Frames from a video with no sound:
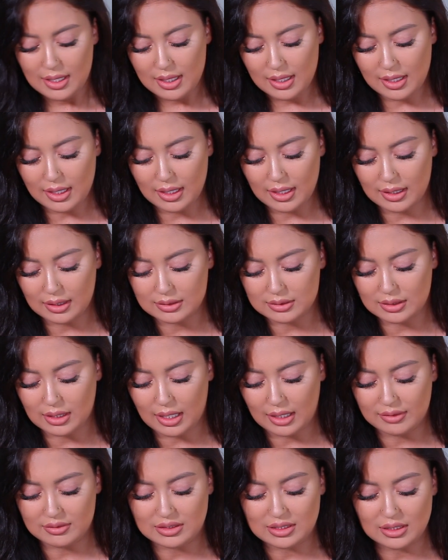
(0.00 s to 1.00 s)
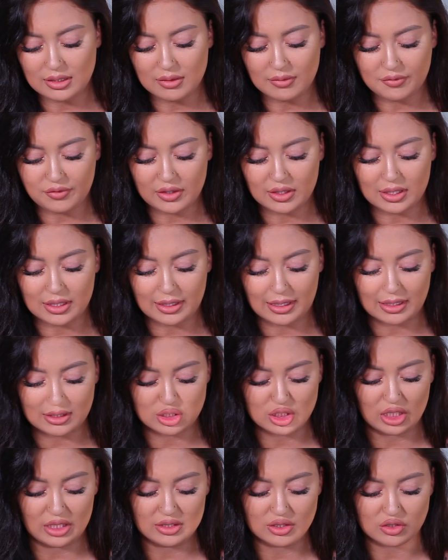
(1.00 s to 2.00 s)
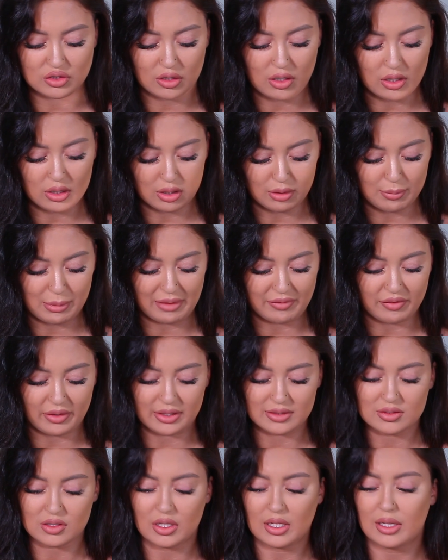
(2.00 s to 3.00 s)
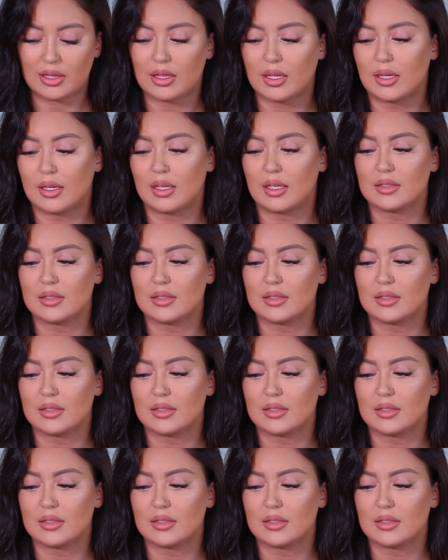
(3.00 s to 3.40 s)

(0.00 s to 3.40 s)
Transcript: and I didn't feel like it changed the color of my face or anything.